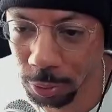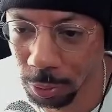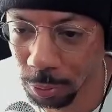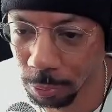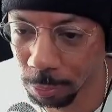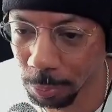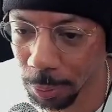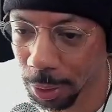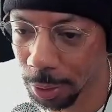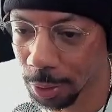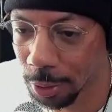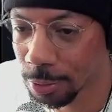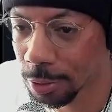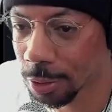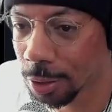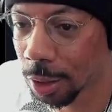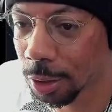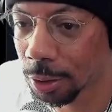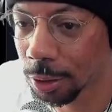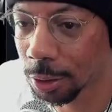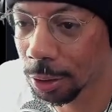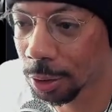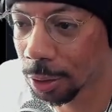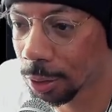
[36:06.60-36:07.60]
Man, that's not
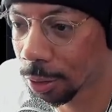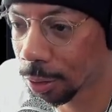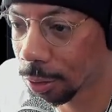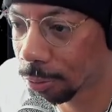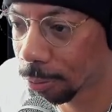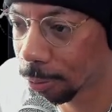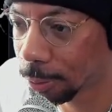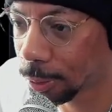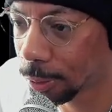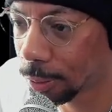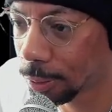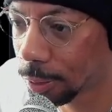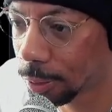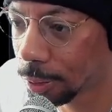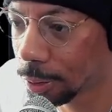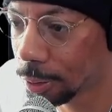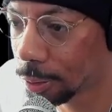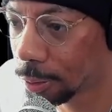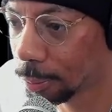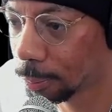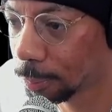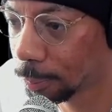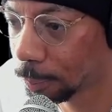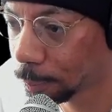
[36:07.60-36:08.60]
looking good for
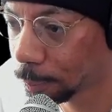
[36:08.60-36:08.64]
Ethereum.